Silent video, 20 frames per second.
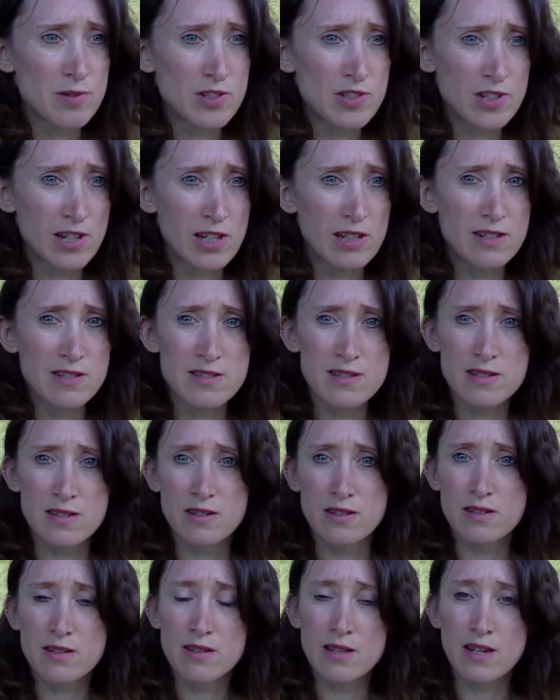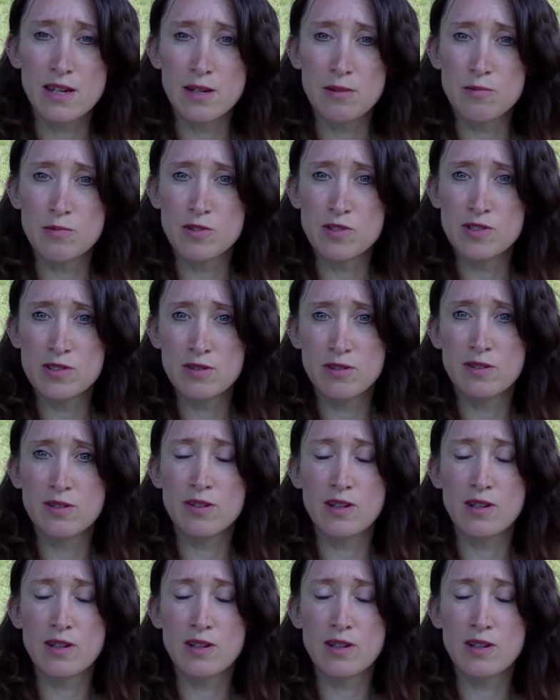which tell us that they would